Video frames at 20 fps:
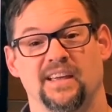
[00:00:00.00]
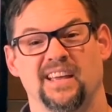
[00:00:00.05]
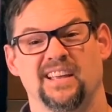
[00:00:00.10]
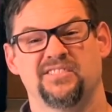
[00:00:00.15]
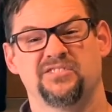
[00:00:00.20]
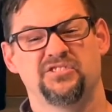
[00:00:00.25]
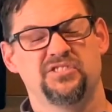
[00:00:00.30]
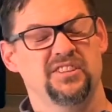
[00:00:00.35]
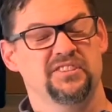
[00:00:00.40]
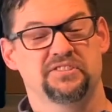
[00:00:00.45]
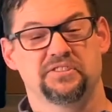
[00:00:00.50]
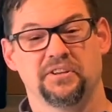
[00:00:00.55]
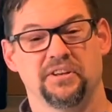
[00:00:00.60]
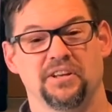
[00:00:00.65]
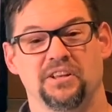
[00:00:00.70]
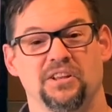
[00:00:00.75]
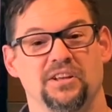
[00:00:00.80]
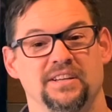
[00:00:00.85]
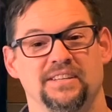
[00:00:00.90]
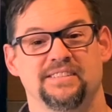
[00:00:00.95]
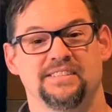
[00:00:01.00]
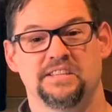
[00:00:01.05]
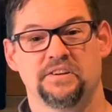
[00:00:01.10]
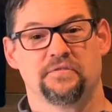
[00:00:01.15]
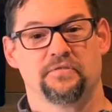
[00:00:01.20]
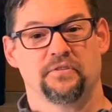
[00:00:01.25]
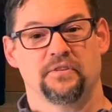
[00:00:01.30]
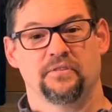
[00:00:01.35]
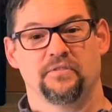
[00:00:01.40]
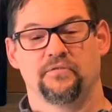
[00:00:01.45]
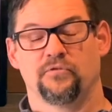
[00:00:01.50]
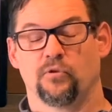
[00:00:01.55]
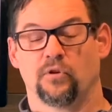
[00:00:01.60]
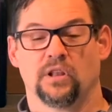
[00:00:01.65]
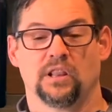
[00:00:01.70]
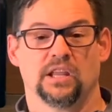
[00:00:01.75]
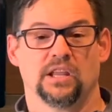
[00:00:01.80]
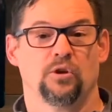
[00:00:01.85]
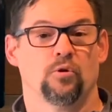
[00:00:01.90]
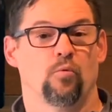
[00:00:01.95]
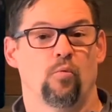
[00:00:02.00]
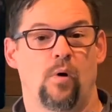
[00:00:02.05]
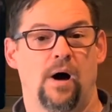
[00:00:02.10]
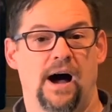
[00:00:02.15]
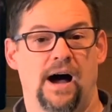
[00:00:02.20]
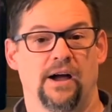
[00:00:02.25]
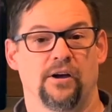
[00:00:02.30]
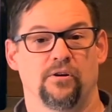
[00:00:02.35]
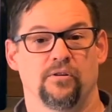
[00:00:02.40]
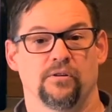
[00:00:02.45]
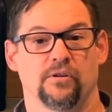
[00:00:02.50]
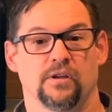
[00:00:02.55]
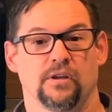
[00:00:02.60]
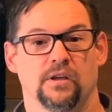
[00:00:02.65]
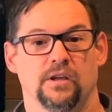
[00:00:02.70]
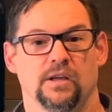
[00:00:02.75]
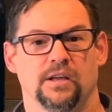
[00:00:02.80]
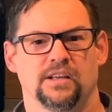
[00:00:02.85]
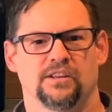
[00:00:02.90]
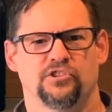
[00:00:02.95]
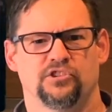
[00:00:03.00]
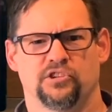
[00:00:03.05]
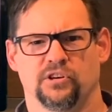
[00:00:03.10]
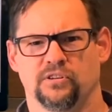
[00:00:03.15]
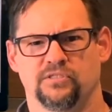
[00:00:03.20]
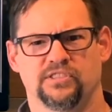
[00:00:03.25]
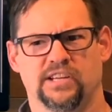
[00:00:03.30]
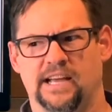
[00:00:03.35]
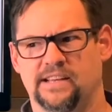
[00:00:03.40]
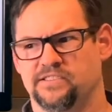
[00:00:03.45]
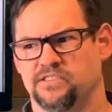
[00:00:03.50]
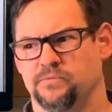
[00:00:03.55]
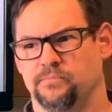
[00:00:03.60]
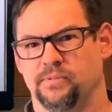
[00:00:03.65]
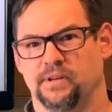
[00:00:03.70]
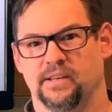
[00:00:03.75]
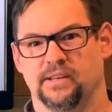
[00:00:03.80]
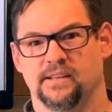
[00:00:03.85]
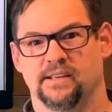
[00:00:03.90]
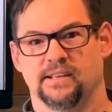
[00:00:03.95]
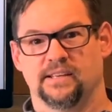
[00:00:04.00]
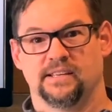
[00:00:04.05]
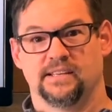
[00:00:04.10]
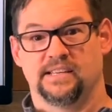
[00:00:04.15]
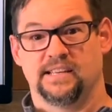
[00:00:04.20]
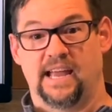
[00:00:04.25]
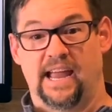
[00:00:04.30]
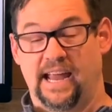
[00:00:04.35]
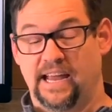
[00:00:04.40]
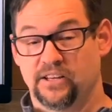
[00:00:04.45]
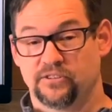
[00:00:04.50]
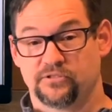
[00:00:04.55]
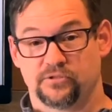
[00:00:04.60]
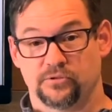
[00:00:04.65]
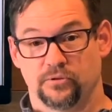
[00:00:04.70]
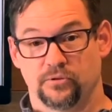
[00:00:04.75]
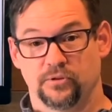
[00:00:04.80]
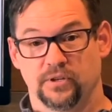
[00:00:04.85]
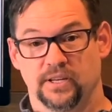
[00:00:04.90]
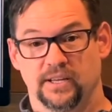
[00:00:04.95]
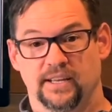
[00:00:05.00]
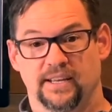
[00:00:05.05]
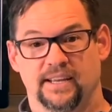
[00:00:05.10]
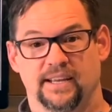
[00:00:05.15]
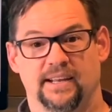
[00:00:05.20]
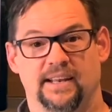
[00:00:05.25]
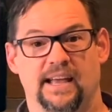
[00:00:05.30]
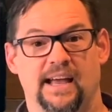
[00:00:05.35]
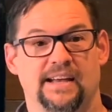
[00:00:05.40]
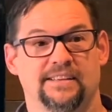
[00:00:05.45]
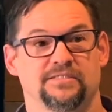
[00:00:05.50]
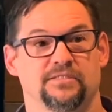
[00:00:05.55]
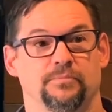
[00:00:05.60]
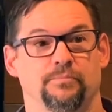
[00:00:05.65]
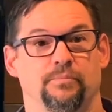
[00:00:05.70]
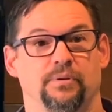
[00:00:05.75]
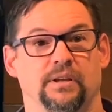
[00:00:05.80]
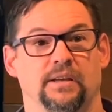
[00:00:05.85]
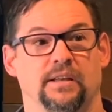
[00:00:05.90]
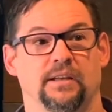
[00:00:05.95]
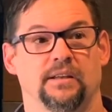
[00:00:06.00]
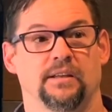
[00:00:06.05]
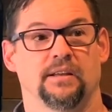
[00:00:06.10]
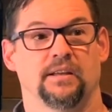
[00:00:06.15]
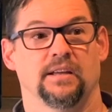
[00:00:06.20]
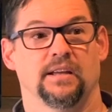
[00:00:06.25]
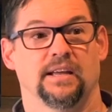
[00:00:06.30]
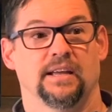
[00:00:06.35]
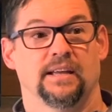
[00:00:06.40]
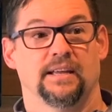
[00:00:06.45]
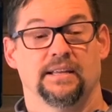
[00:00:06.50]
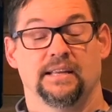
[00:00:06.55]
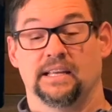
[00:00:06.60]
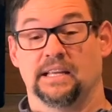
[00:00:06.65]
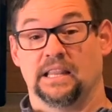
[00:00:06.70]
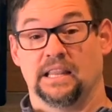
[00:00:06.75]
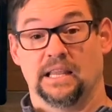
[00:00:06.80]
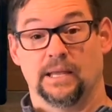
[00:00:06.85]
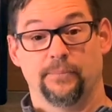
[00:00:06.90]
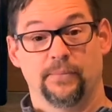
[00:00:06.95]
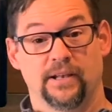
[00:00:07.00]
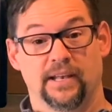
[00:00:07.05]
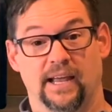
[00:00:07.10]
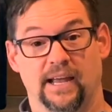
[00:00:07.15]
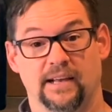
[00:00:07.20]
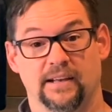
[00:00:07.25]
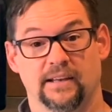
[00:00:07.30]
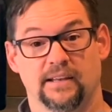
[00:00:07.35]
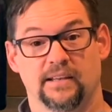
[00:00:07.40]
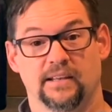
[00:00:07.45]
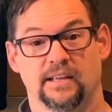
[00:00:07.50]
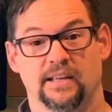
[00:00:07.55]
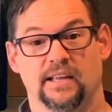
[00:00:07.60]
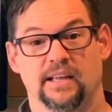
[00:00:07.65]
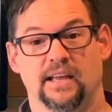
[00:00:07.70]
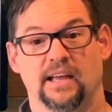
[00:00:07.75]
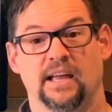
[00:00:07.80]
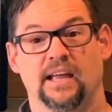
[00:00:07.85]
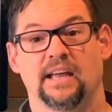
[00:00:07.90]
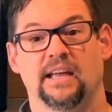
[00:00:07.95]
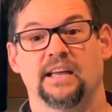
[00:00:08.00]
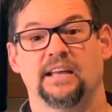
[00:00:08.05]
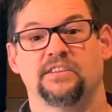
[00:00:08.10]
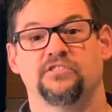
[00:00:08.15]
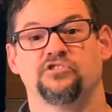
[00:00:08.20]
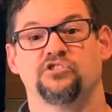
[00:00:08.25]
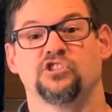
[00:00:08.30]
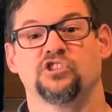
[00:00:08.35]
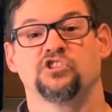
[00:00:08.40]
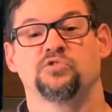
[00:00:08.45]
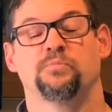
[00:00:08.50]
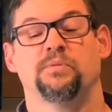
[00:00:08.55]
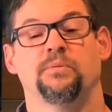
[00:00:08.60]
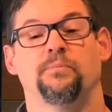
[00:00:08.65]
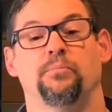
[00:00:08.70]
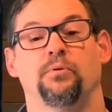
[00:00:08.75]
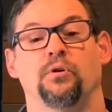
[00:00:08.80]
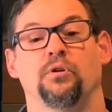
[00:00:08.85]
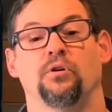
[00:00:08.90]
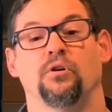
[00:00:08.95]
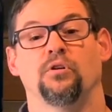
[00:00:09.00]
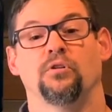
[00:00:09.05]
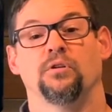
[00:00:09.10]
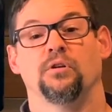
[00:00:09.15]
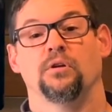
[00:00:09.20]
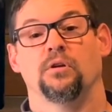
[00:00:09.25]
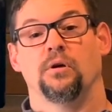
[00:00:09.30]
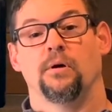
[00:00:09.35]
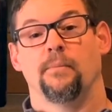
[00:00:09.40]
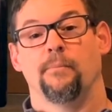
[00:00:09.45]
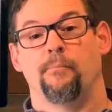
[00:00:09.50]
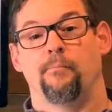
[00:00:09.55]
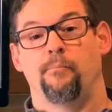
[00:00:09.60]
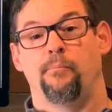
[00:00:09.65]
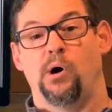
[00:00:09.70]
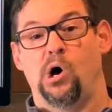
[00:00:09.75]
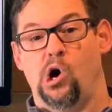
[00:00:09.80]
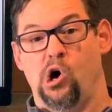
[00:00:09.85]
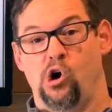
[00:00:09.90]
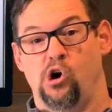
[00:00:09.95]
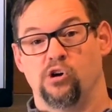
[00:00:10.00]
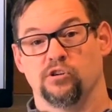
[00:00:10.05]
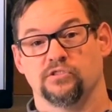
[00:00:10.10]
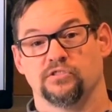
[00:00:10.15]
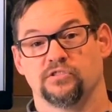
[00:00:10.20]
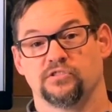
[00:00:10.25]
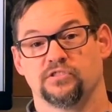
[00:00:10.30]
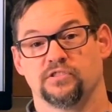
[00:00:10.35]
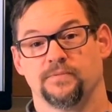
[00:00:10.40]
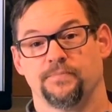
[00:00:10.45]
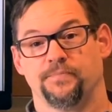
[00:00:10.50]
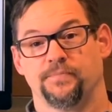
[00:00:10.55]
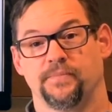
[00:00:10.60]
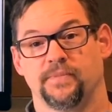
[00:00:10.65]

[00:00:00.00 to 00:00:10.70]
It's just going to look different for a little while. Church hasn't been canceled. It hasn't been eliminated. It's just been put on pause.